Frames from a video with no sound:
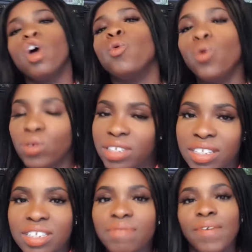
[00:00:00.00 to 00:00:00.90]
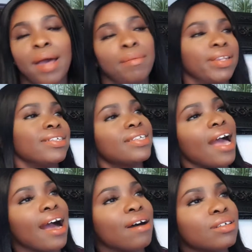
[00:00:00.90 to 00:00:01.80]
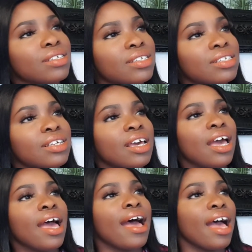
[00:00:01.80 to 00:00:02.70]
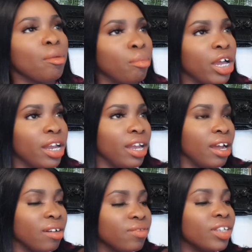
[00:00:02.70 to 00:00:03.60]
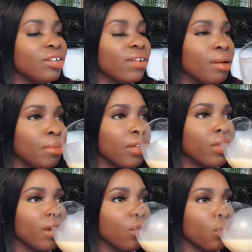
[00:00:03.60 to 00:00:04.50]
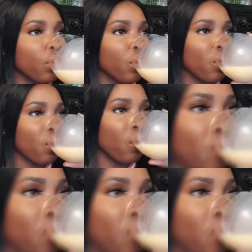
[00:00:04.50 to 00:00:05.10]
walked into the family's house, and my lovely grandmother, mm-hmm.